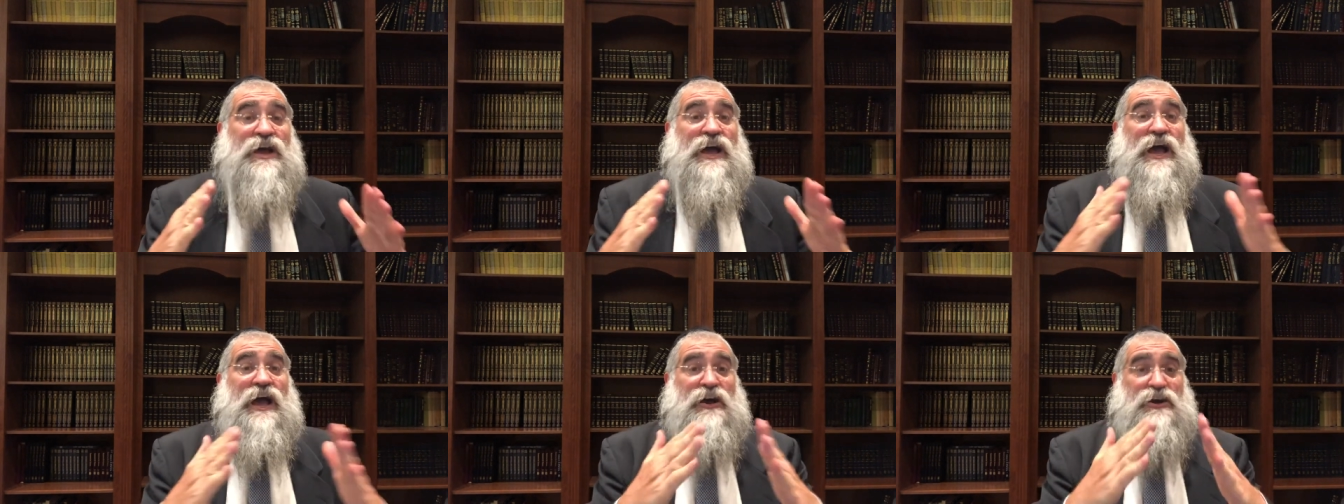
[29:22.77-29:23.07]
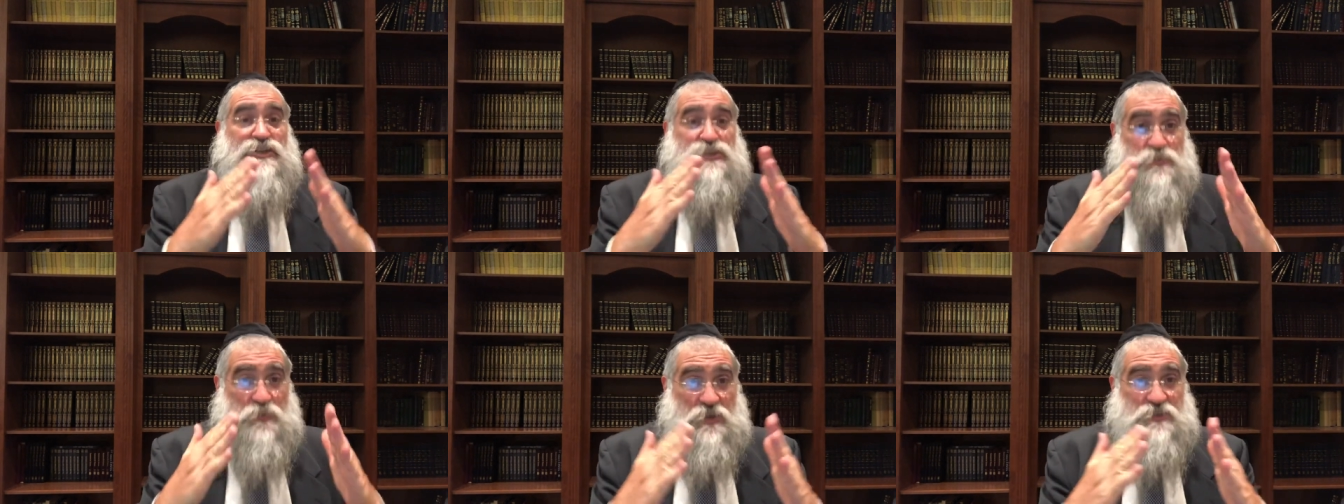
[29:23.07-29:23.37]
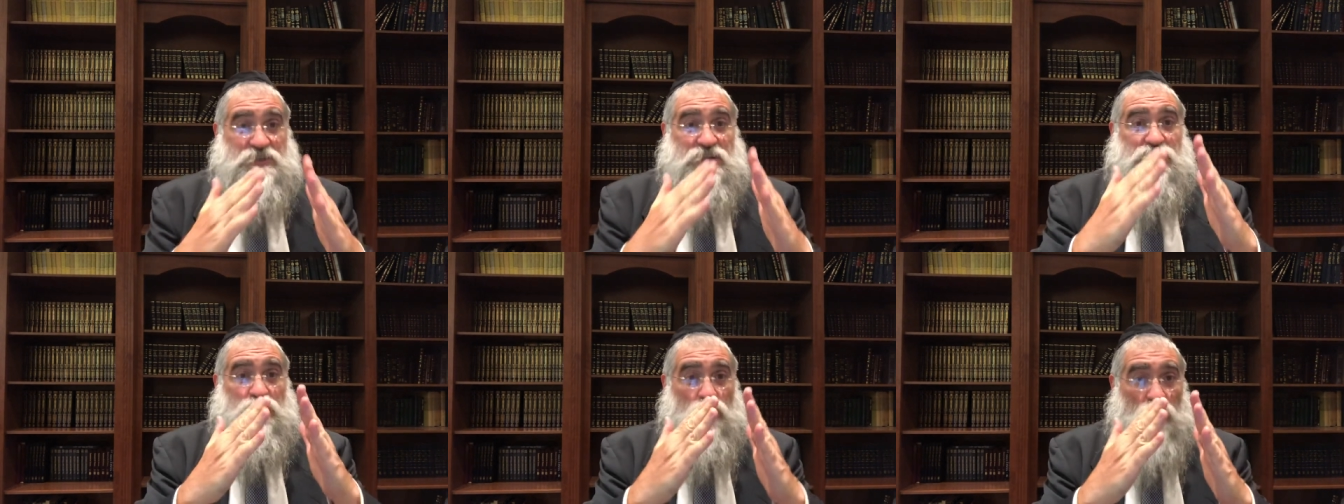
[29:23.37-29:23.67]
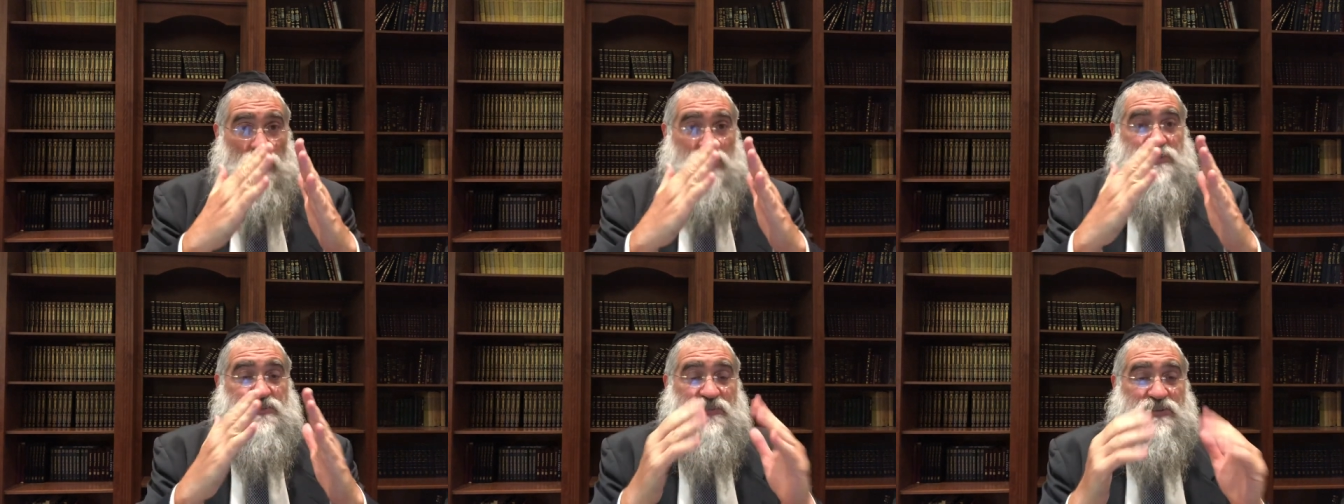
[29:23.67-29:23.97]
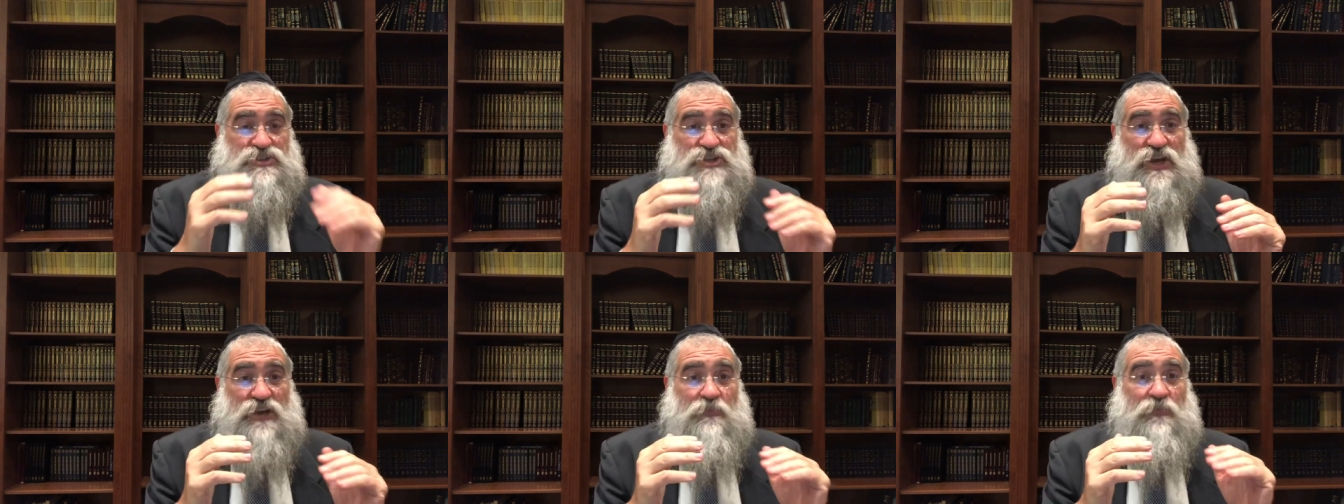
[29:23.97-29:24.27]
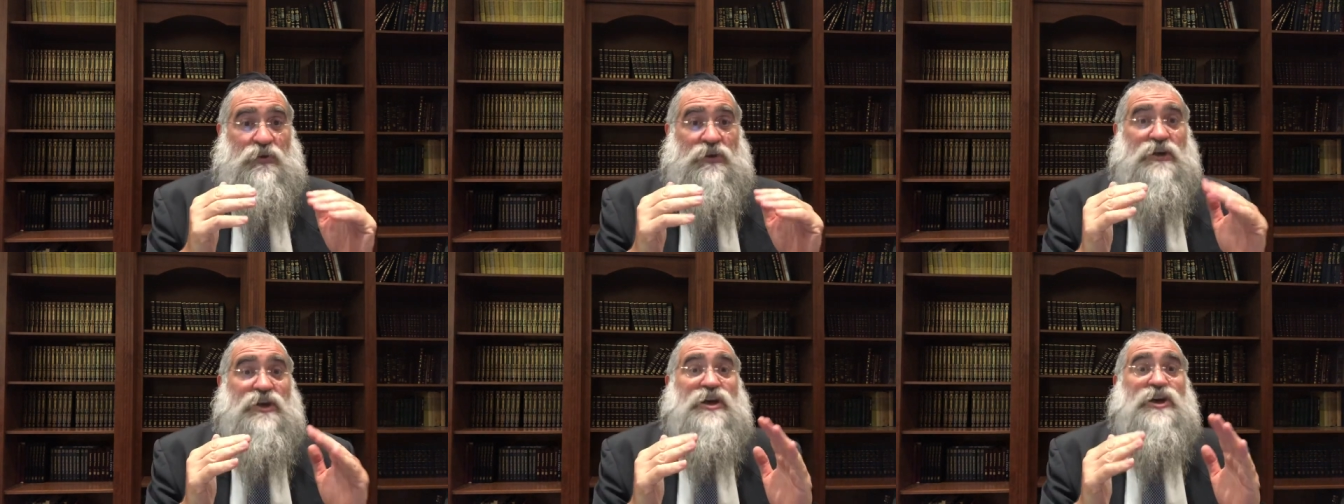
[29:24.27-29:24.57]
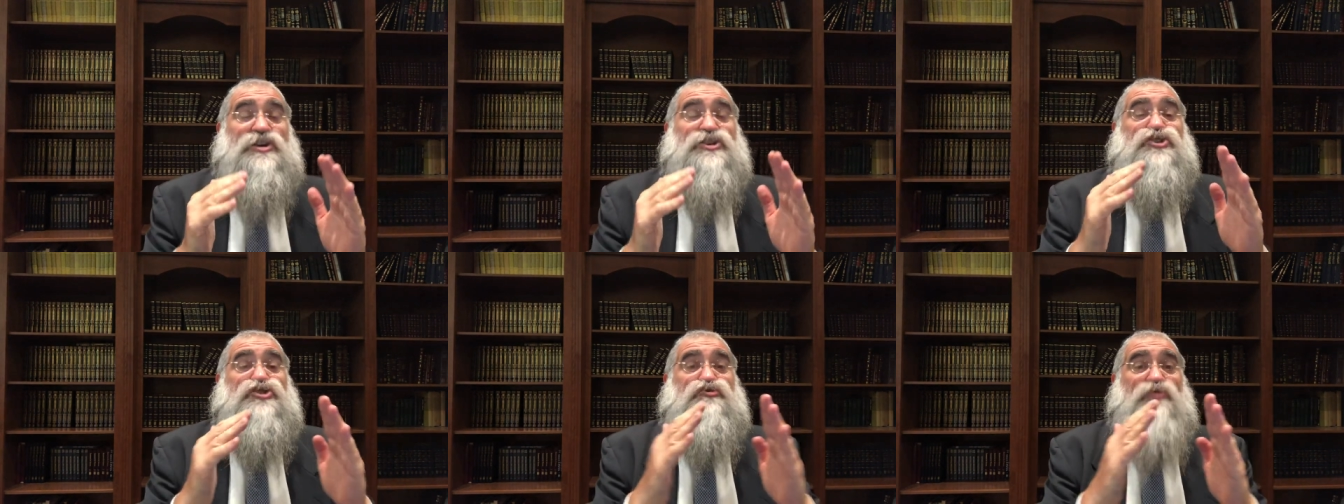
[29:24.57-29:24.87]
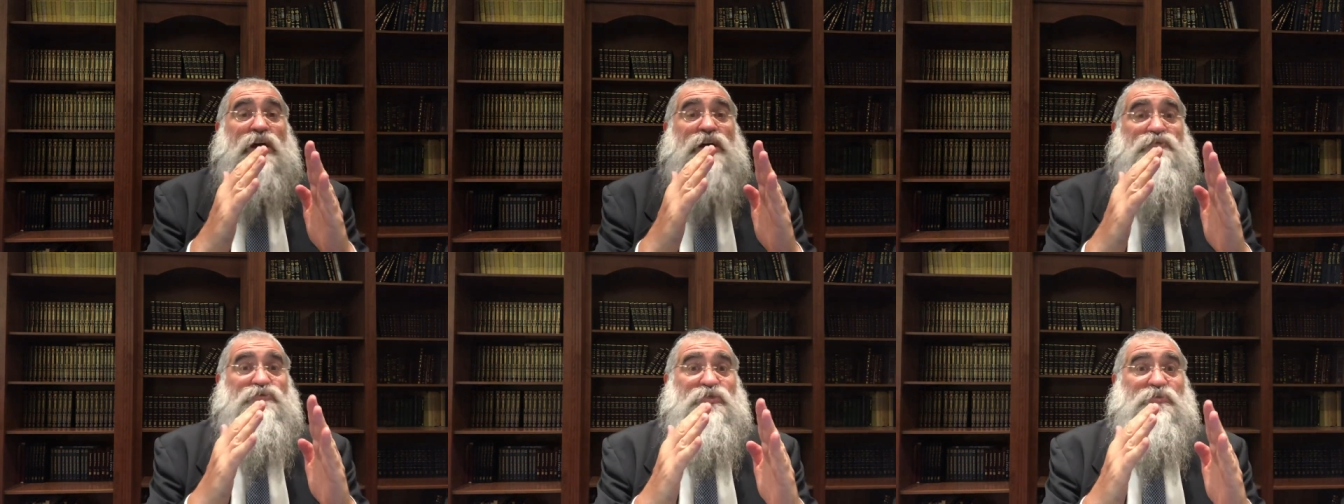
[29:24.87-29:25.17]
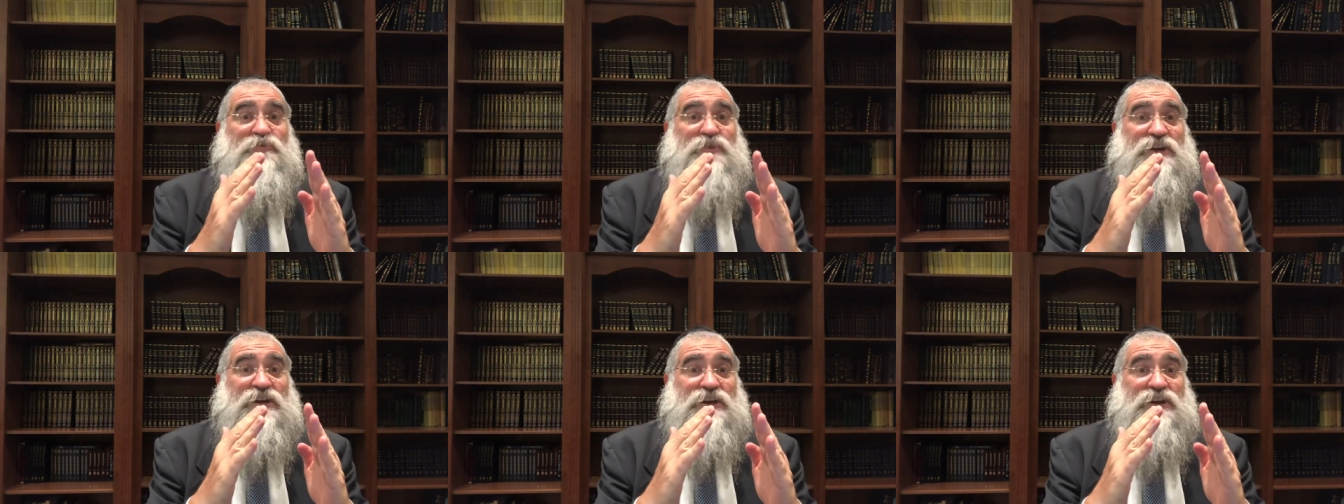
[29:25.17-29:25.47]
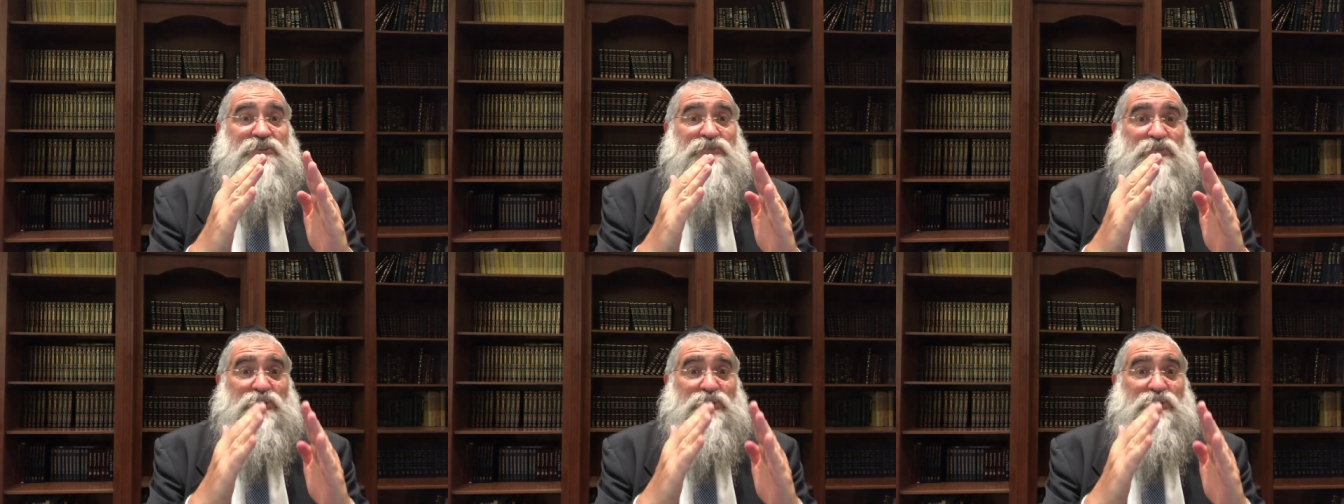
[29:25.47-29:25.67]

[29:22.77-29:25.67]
Echad speaks out the oneness of Hashem. Straight from there,